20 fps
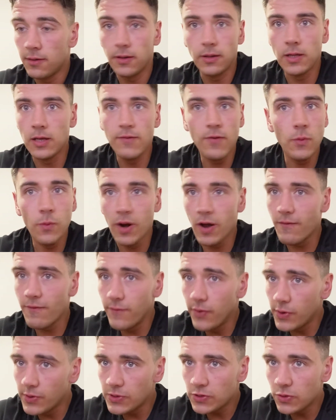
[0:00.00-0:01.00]
even when I
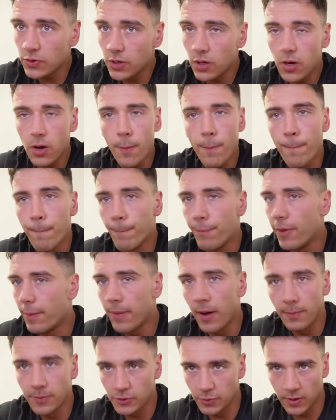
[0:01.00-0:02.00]
first took it, the
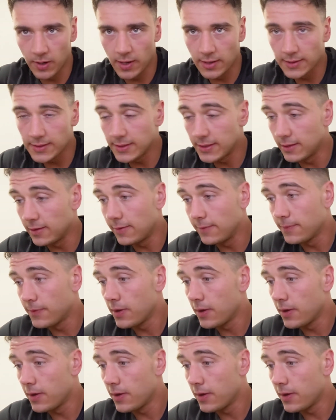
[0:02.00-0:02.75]
pumps were nasty.